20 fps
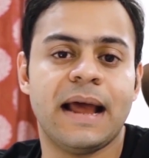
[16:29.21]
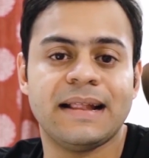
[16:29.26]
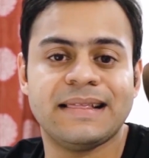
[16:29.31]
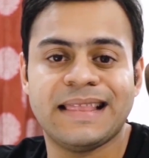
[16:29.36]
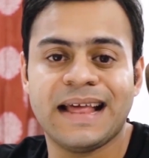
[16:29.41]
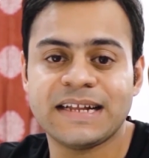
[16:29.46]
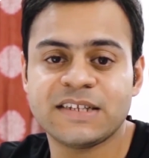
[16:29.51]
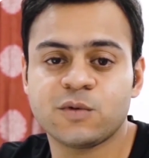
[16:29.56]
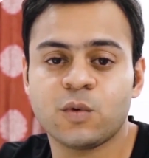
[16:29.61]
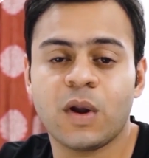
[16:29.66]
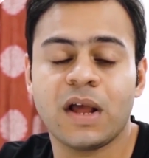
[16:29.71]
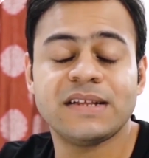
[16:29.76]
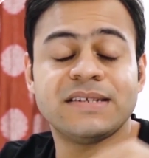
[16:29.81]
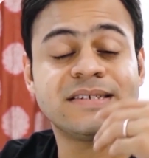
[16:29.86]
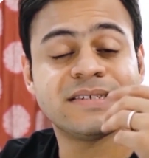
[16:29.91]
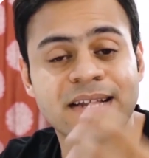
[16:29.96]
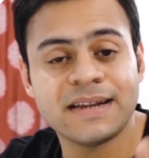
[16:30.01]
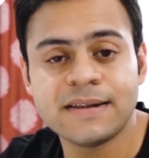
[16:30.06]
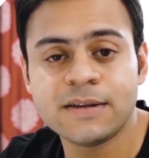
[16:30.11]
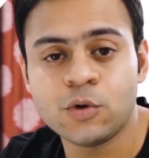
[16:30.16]
and that's what I
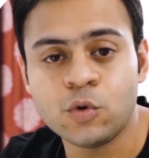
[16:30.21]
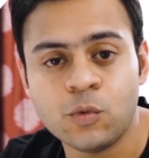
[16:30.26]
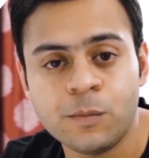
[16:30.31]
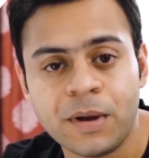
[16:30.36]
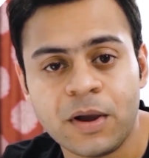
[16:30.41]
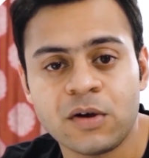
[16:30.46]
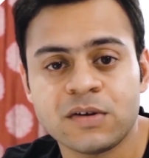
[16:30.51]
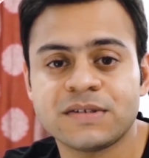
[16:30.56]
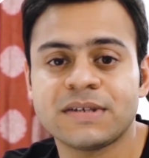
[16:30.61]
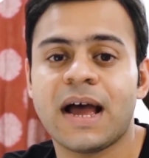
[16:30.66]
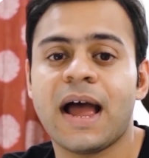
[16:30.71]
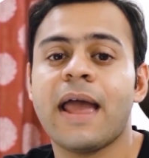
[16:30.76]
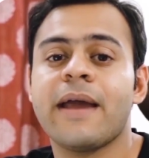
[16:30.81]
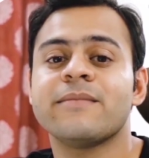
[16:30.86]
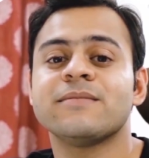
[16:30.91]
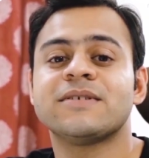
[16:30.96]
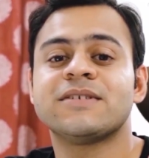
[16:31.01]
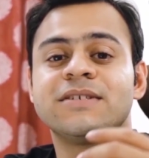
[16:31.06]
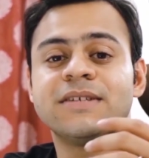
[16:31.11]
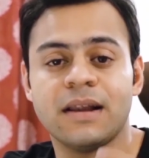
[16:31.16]
still do, because I
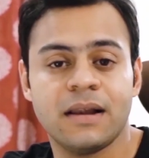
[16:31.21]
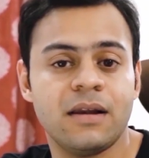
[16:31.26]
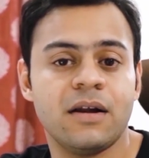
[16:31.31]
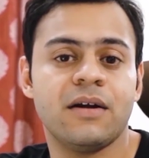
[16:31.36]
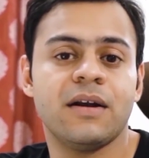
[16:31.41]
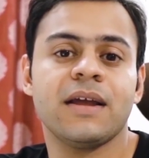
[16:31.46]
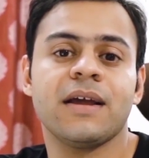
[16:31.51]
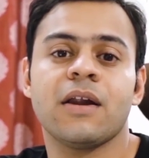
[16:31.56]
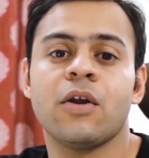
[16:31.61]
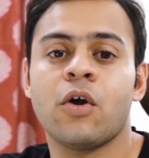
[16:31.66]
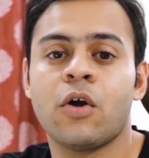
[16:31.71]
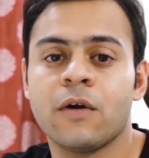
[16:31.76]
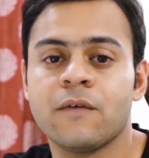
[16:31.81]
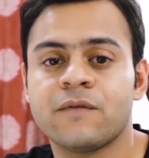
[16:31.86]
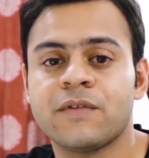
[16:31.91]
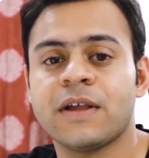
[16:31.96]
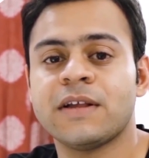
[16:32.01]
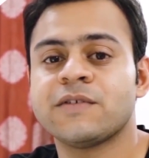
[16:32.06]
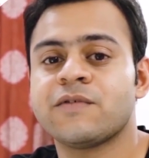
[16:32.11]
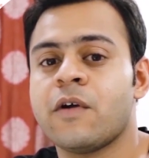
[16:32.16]
am still learning a lot
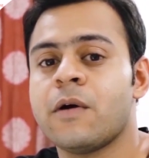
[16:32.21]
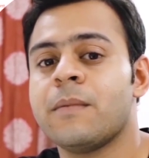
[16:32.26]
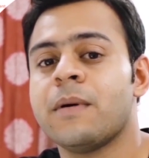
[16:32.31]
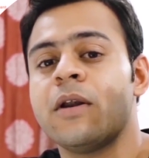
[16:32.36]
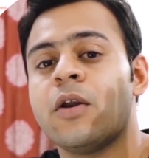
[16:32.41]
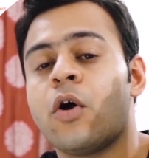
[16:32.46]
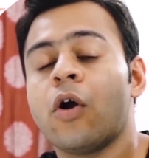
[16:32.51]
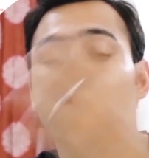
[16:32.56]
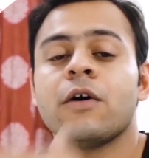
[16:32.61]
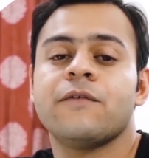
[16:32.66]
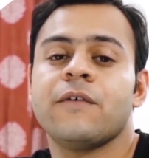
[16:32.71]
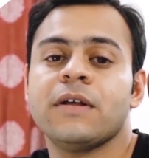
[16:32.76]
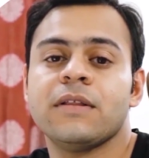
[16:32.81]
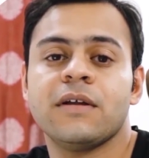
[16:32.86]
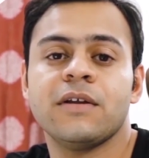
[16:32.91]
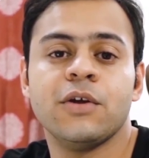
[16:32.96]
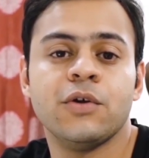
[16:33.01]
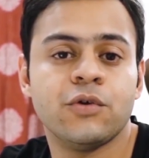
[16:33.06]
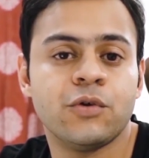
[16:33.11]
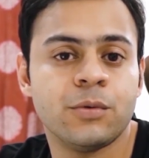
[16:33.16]
of things from a lot of
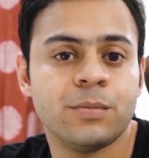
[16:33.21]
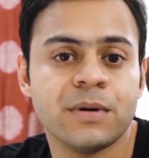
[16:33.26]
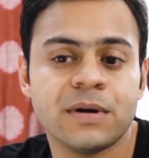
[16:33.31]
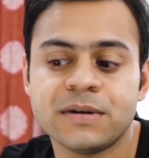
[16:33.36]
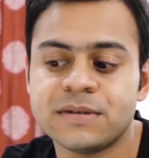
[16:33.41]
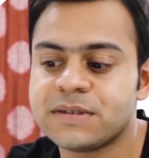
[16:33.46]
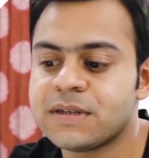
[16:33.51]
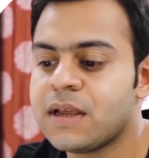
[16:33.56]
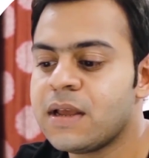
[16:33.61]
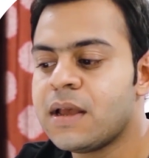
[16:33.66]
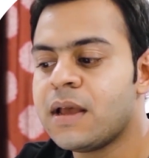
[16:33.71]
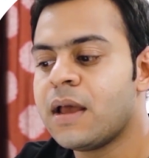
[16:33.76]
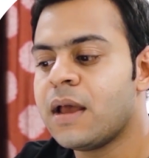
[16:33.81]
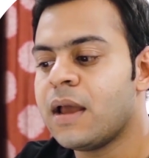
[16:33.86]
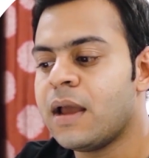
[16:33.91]
other YouTubers.